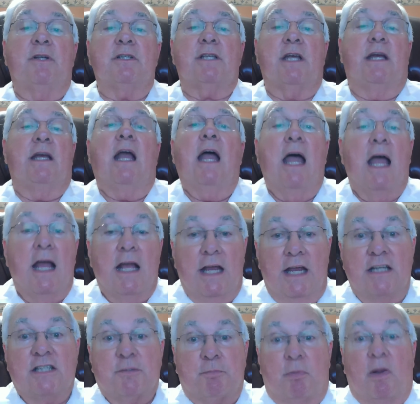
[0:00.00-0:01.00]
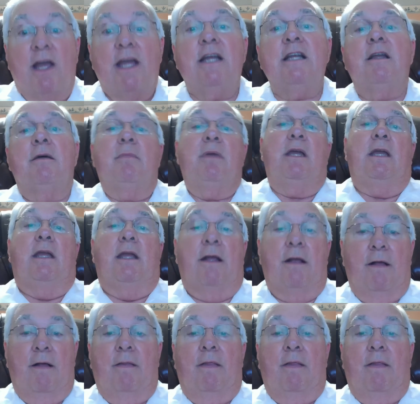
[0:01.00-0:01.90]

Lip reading: and say, explain to me